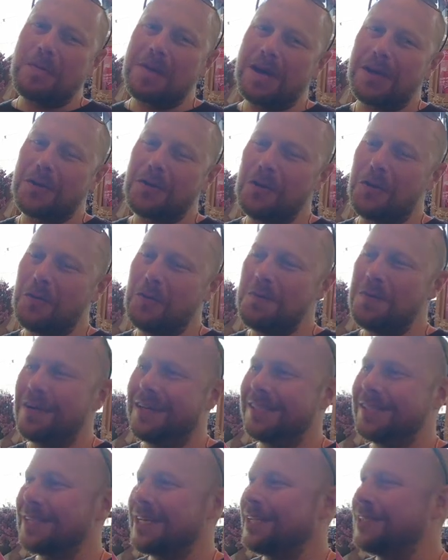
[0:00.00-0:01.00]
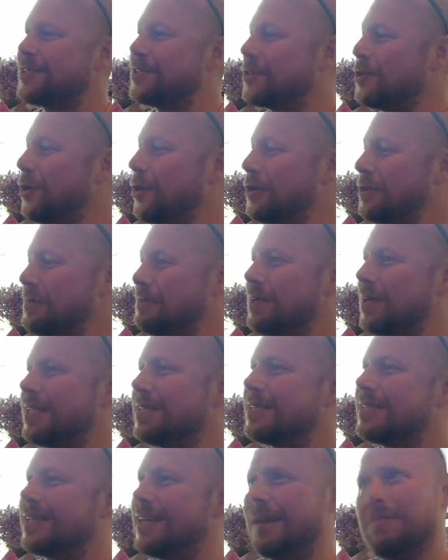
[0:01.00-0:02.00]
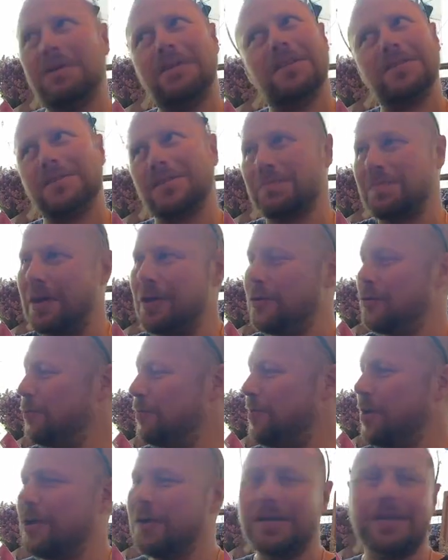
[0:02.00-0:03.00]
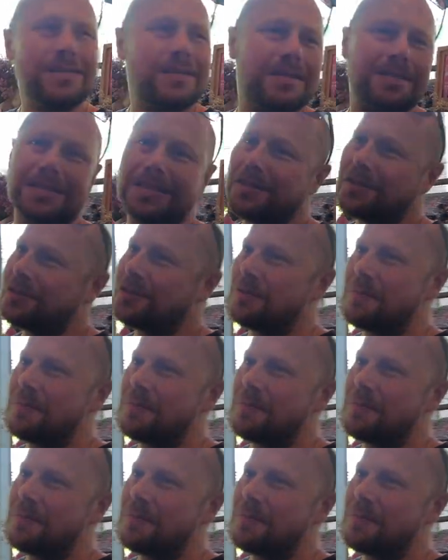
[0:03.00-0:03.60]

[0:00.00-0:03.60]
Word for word: back home in, in Scotland, but uh, I mean, this is my home now. It's, it's